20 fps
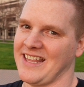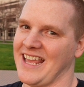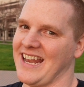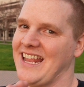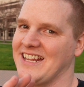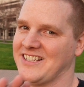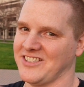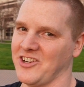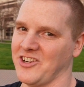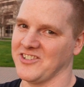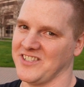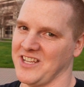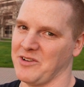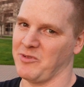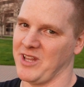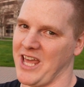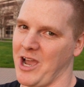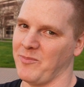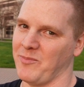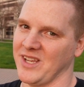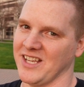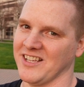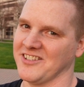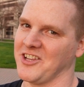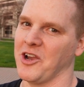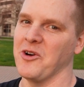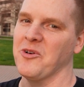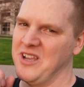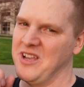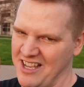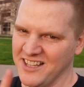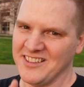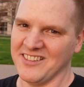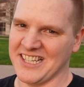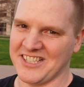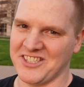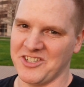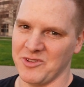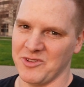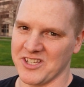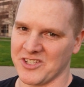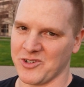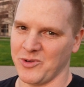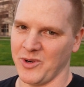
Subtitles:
that 8 stars in without me, so let's do this